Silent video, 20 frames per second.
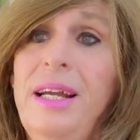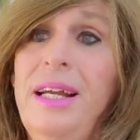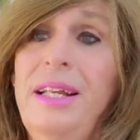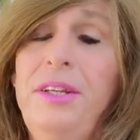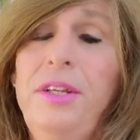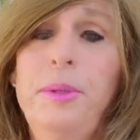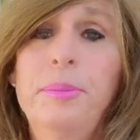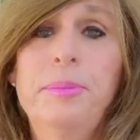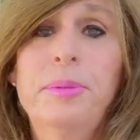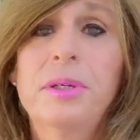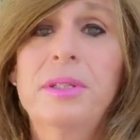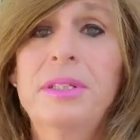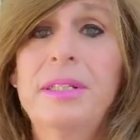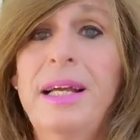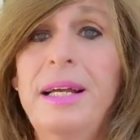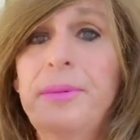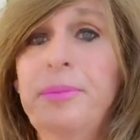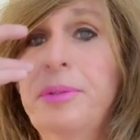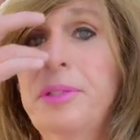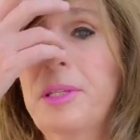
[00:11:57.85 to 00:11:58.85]
And you put
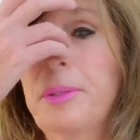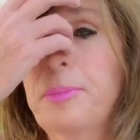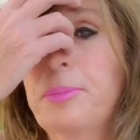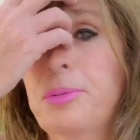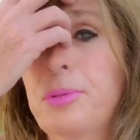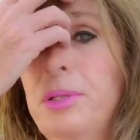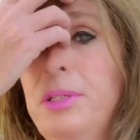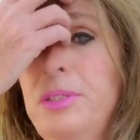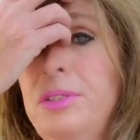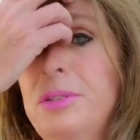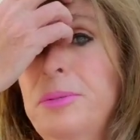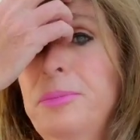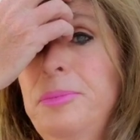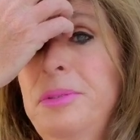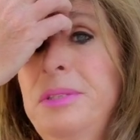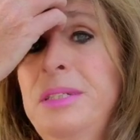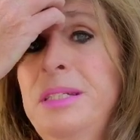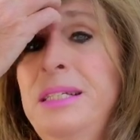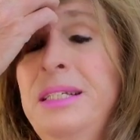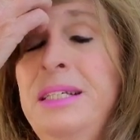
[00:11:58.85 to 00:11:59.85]
that with the prism
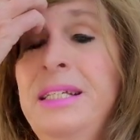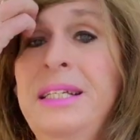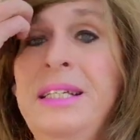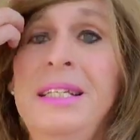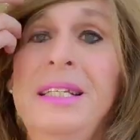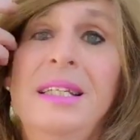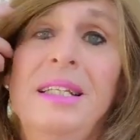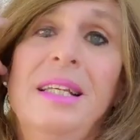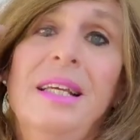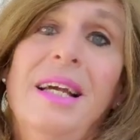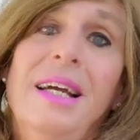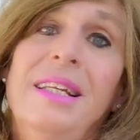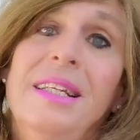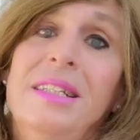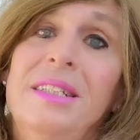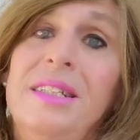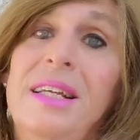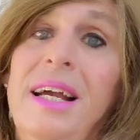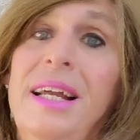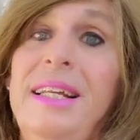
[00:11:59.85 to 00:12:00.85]
and
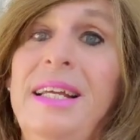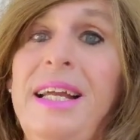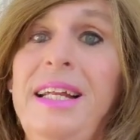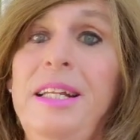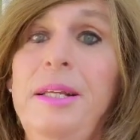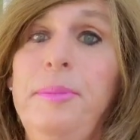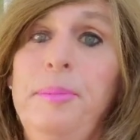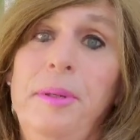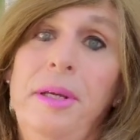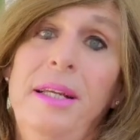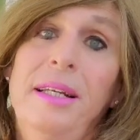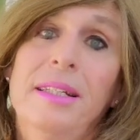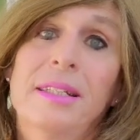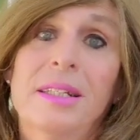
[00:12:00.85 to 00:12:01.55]
the 1080p,